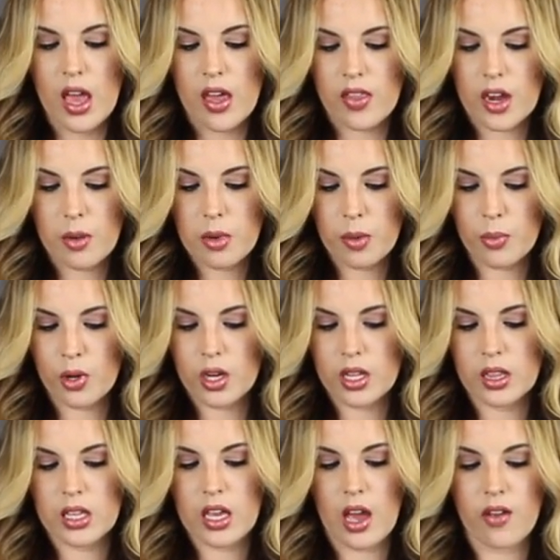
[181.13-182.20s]
And then I'm going to put
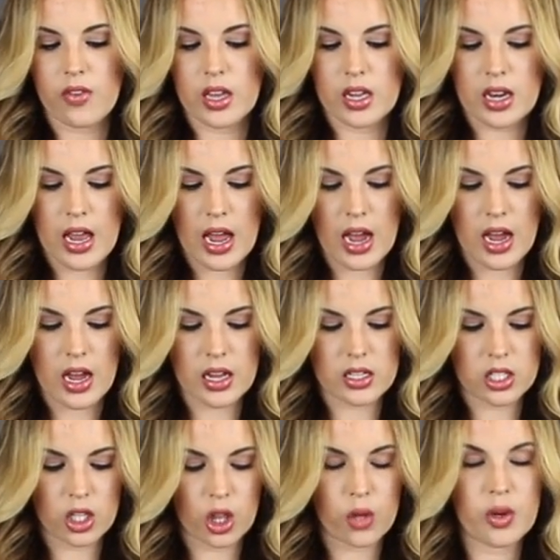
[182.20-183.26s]
it in the oven
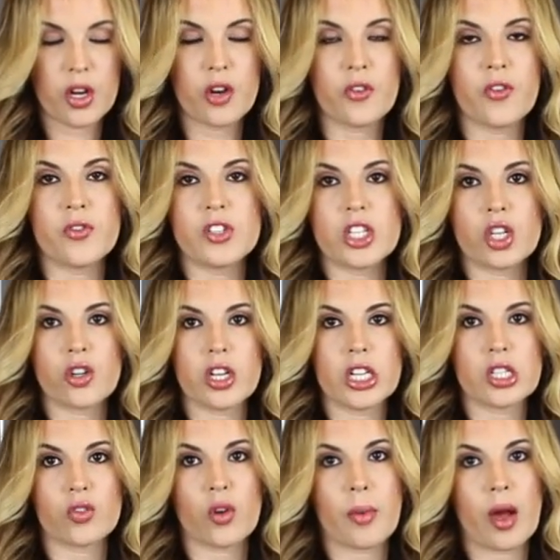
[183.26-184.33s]
at 350
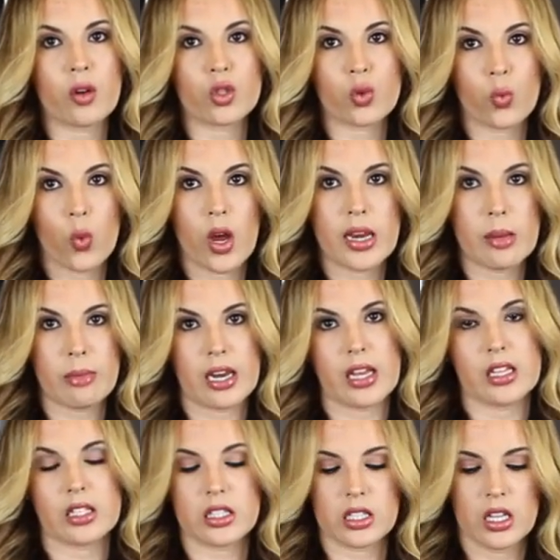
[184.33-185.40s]
degrees for about 20
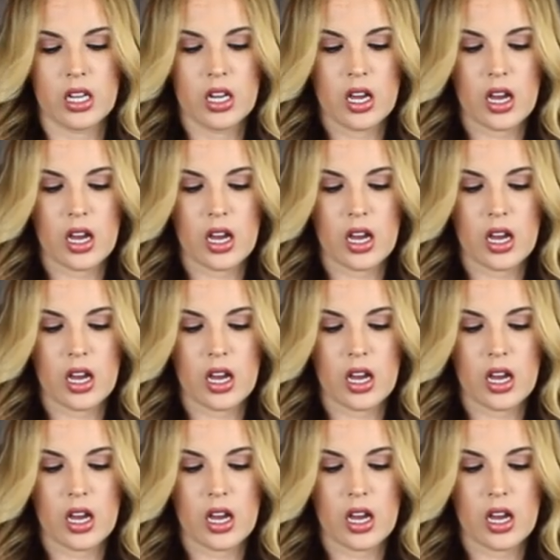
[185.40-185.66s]
minutes,